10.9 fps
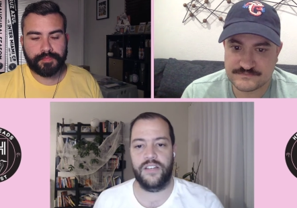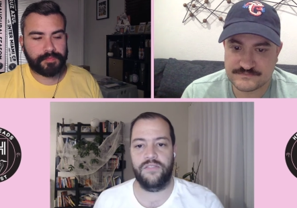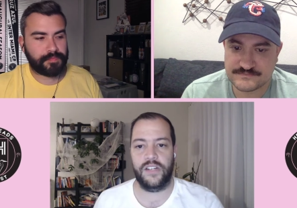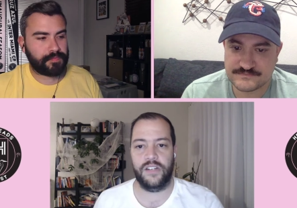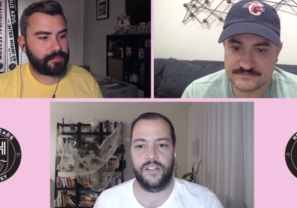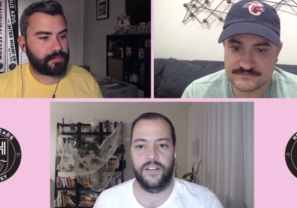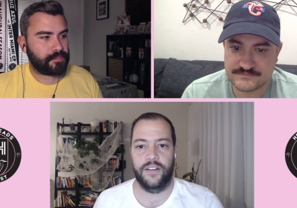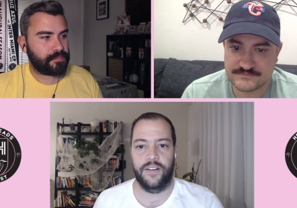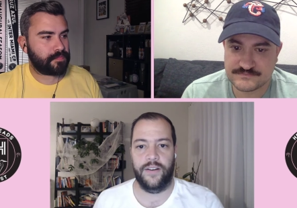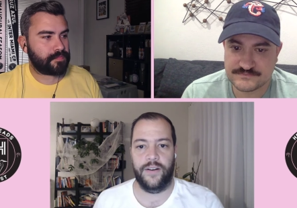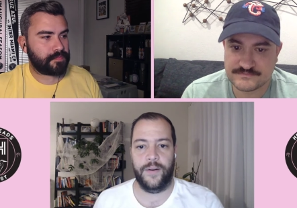Speaker 1: evening,
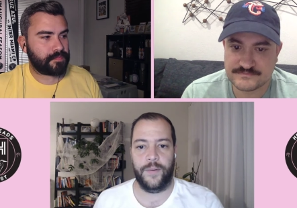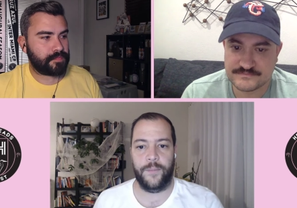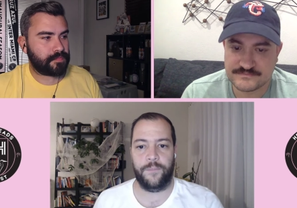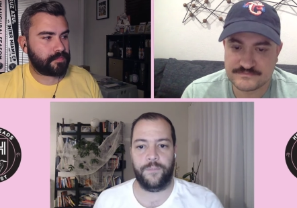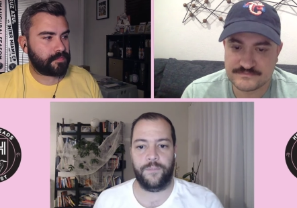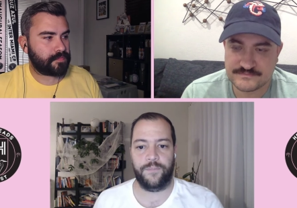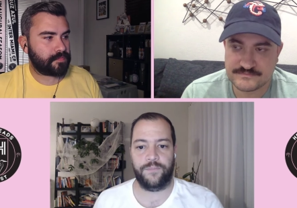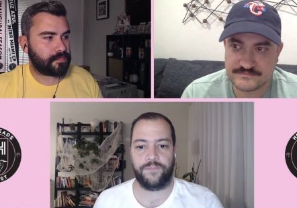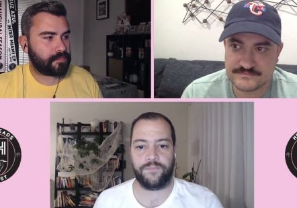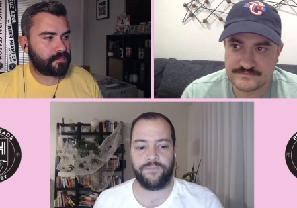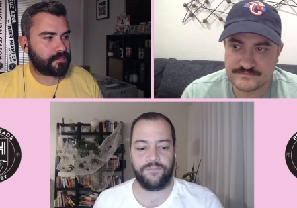um,
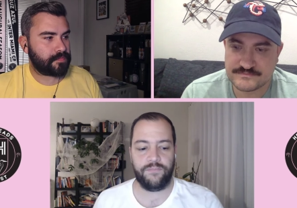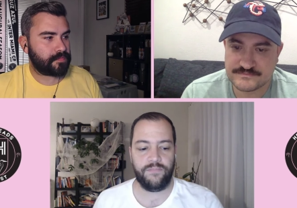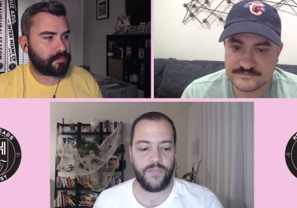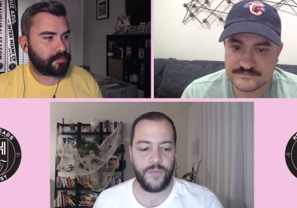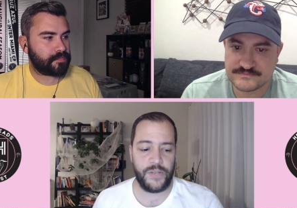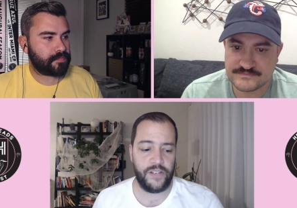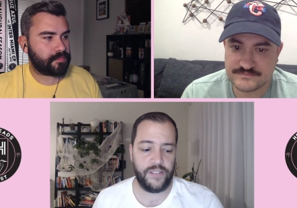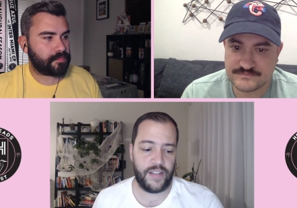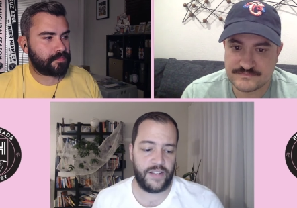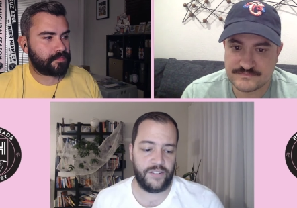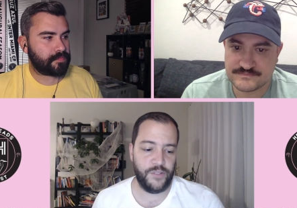because
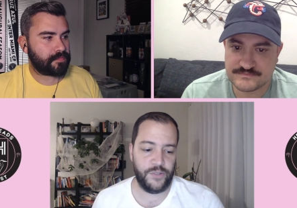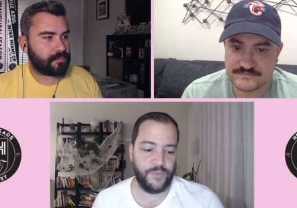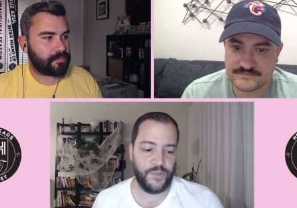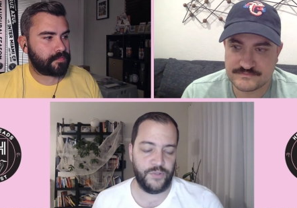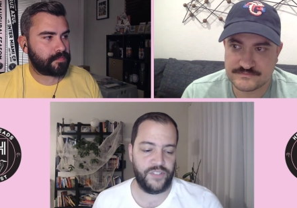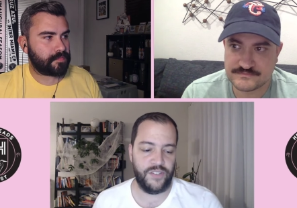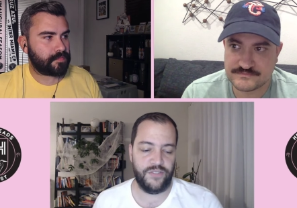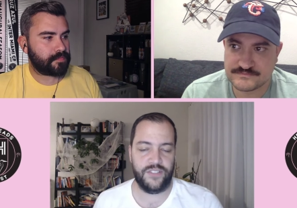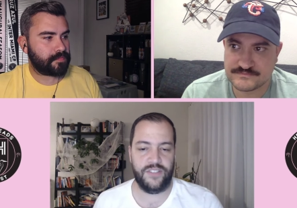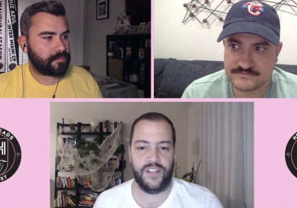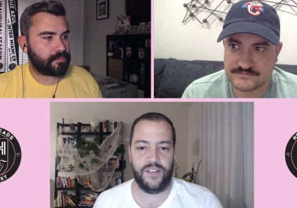that you'll you'll see if
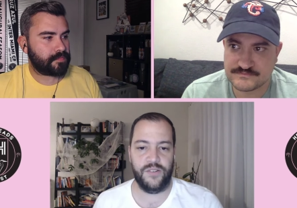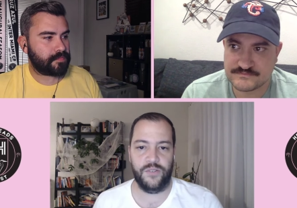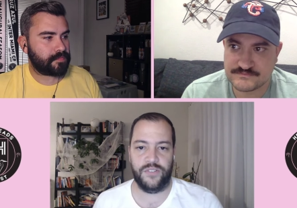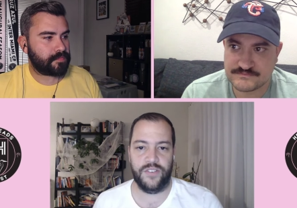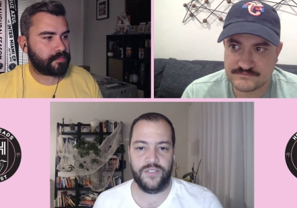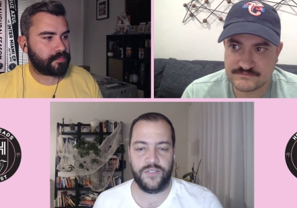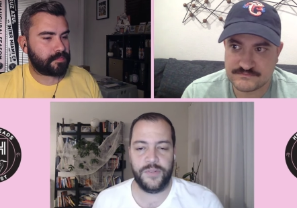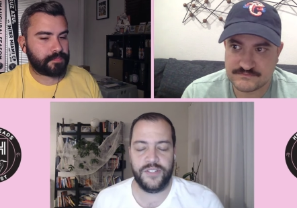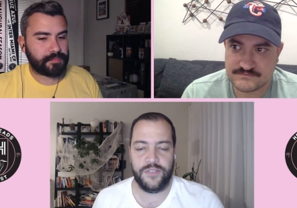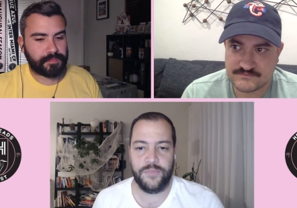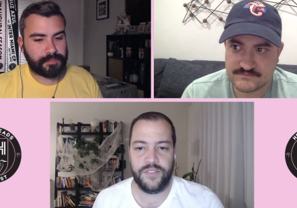it's like Julio said it's a
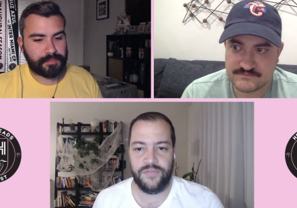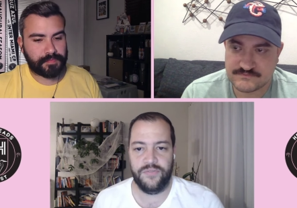bunch of mis